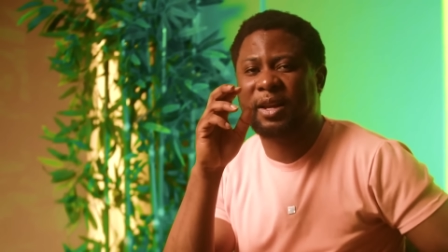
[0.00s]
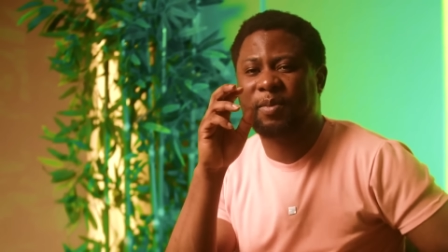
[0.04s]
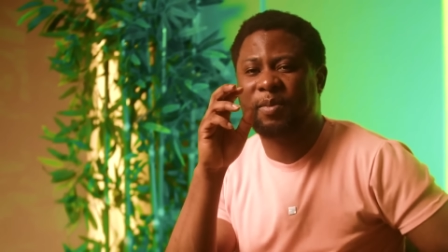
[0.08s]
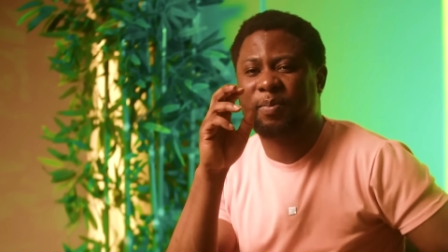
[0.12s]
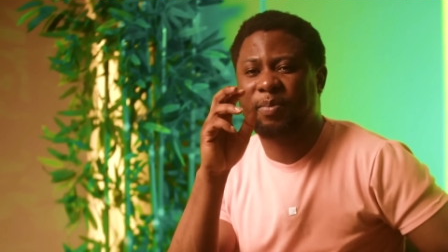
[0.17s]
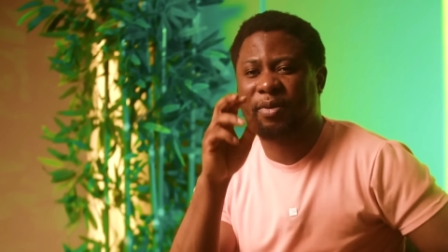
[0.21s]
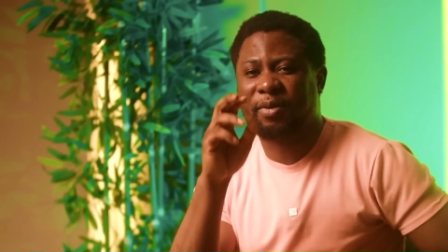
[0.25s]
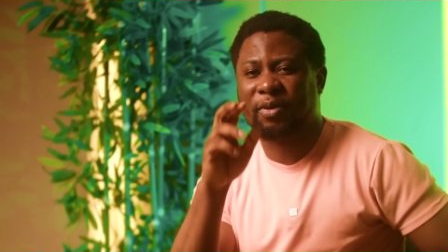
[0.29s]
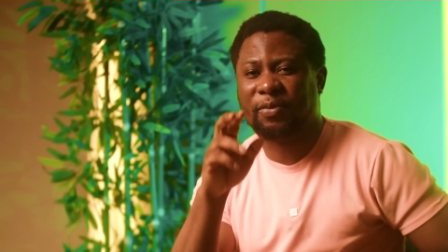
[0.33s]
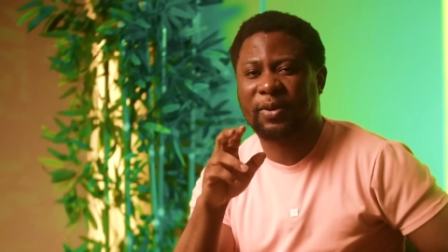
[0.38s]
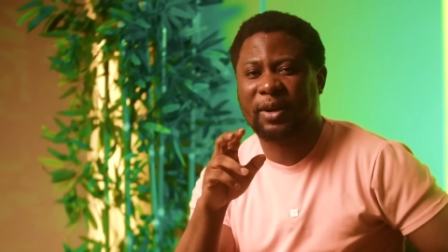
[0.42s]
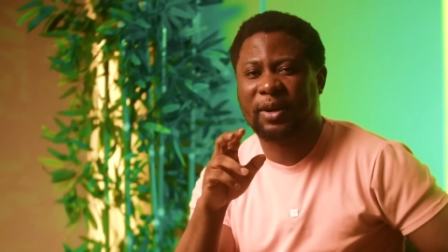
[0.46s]

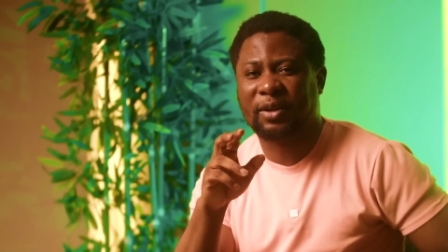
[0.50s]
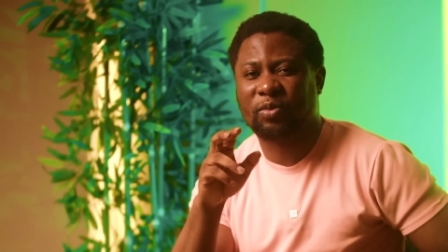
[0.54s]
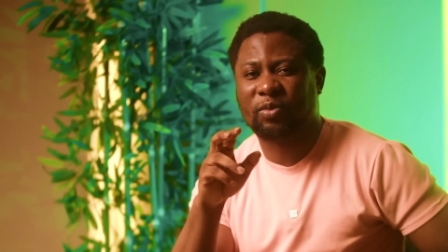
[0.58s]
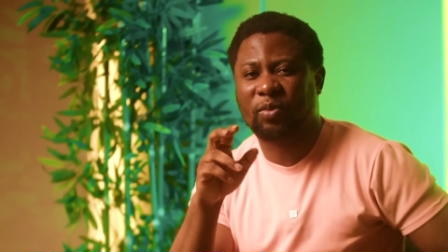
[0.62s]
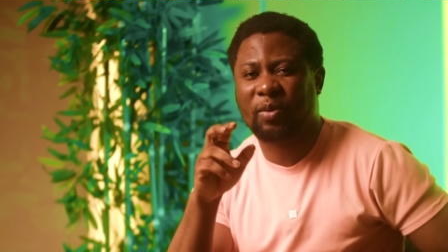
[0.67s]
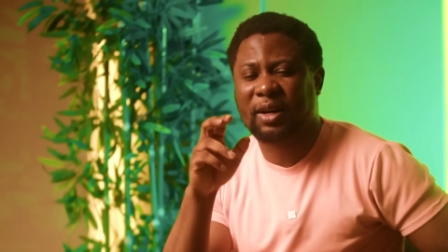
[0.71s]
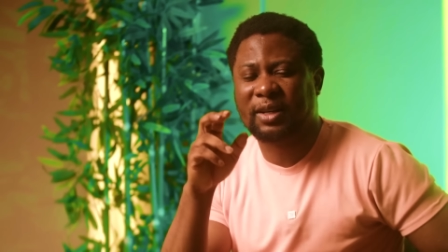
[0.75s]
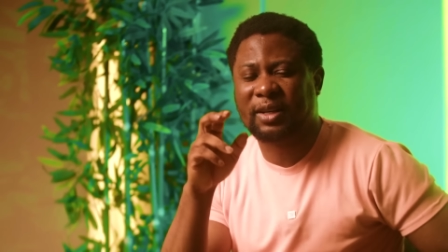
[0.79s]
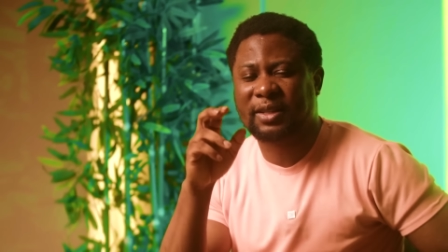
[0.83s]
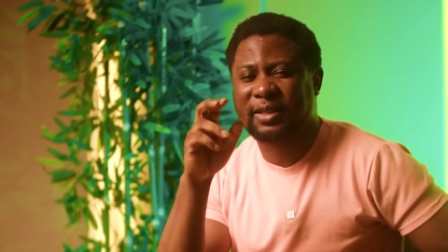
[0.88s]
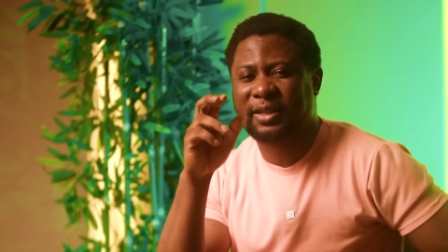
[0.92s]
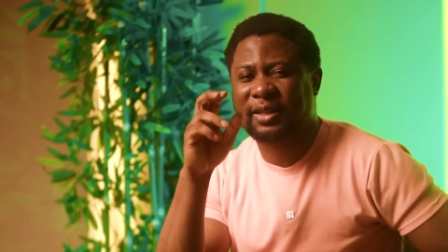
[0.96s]
prophets who
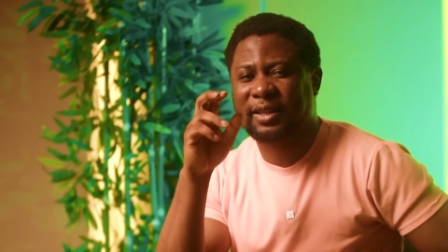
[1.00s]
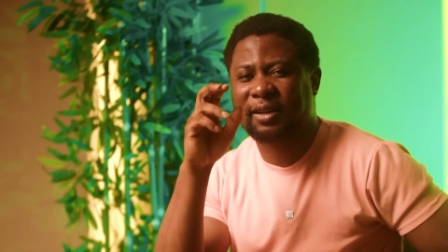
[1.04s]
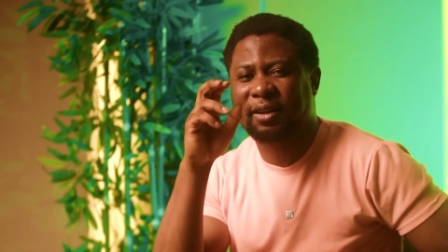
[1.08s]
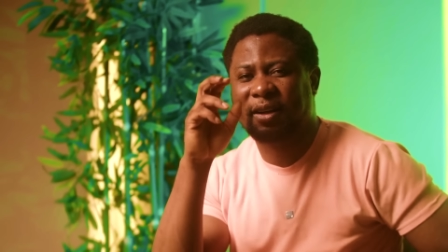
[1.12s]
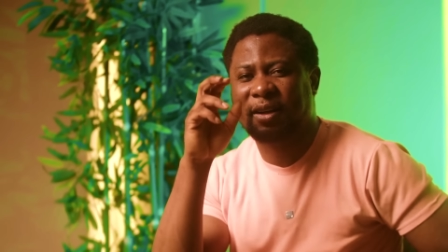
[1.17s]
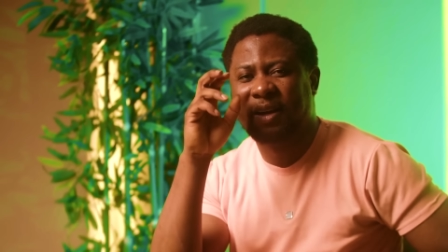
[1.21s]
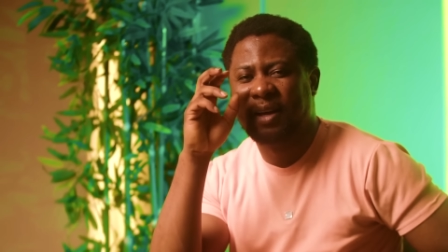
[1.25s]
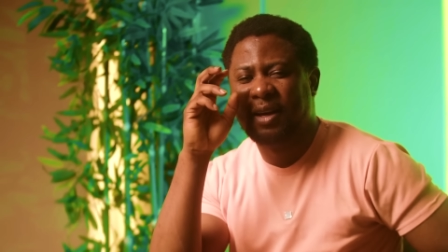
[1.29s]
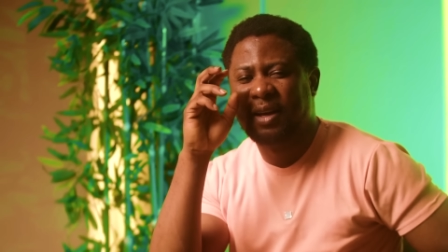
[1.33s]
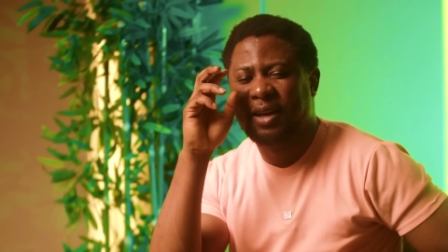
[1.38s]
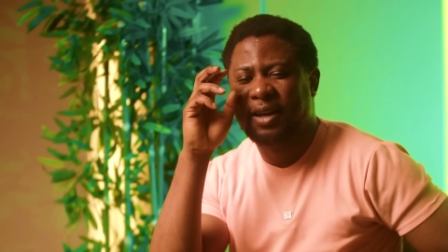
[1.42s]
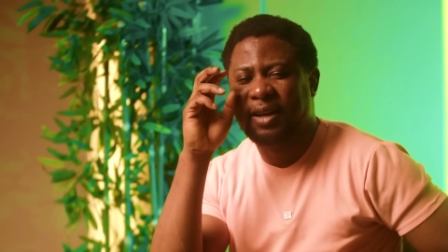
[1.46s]
are still
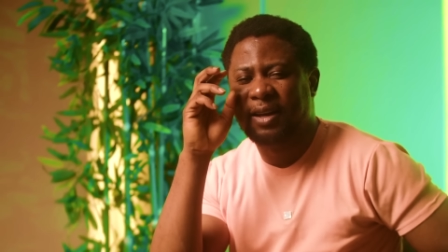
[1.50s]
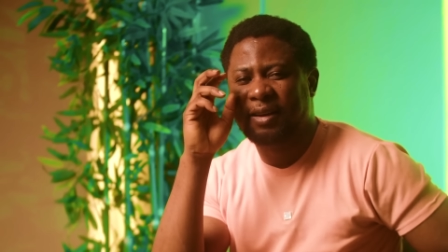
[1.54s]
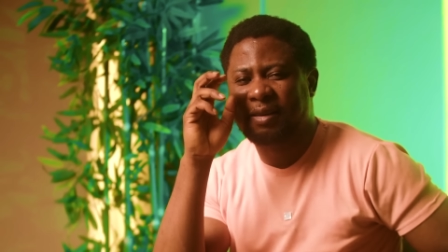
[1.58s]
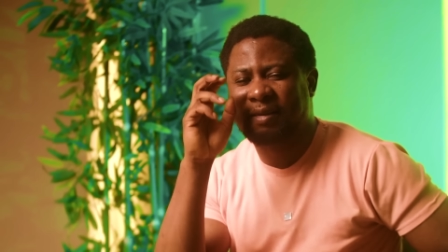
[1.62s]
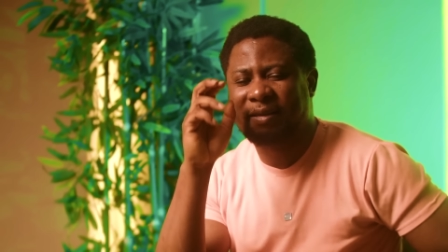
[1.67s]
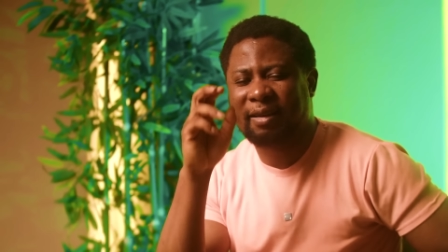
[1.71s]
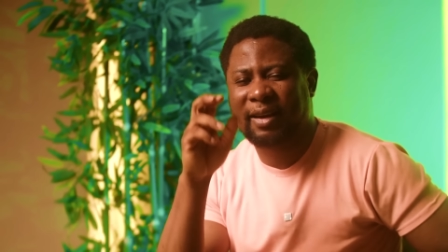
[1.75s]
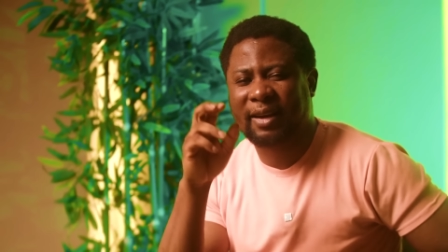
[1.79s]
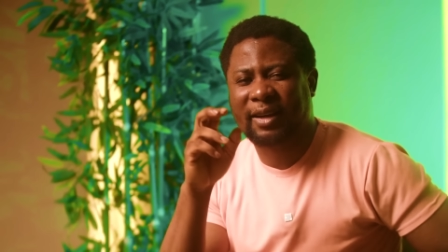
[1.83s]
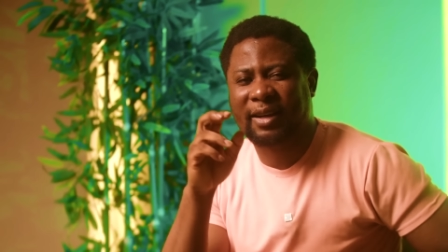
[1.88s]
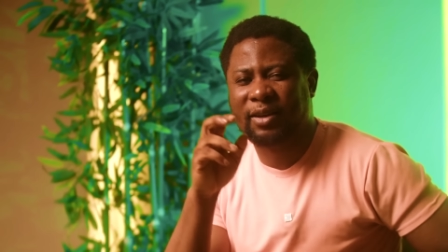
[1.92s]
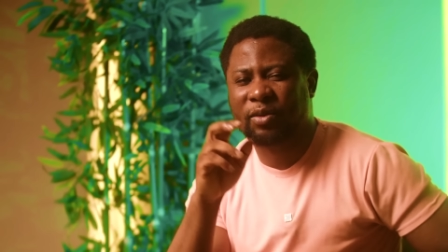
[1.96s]

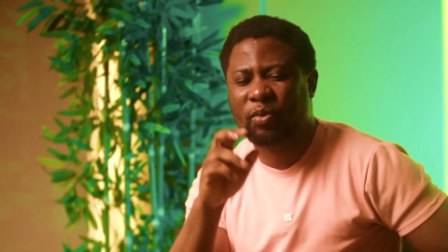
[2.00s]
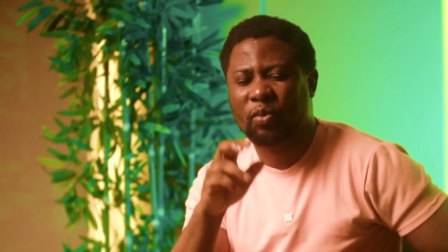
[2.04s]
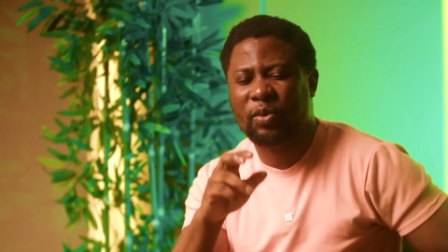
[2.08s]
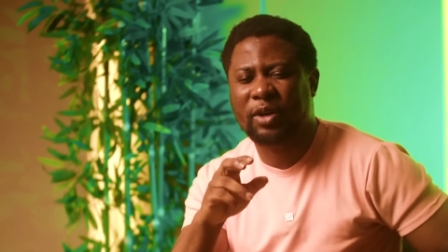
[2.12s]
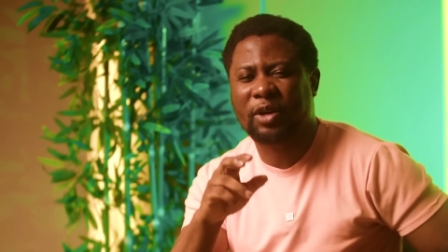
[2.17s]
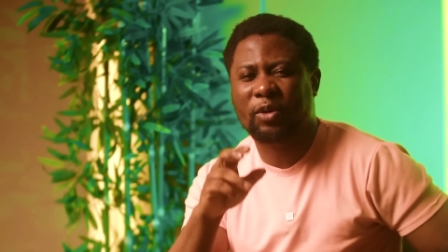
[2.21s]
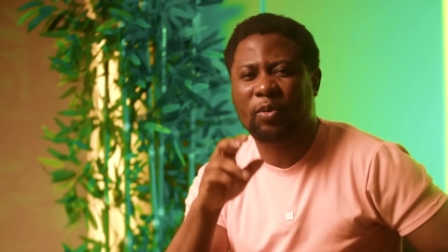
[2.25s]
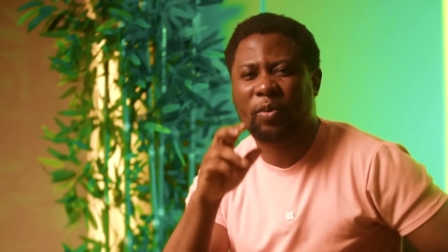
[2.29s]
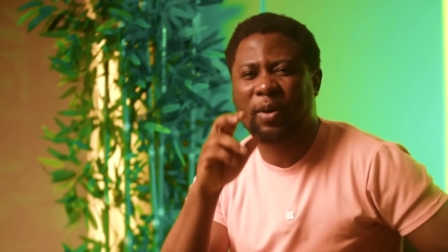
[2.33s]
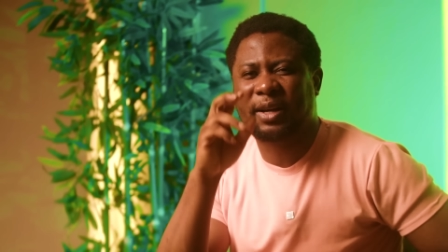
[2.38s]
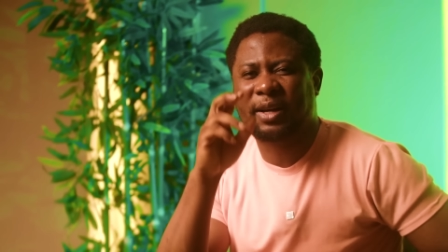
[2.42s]
dragging weed,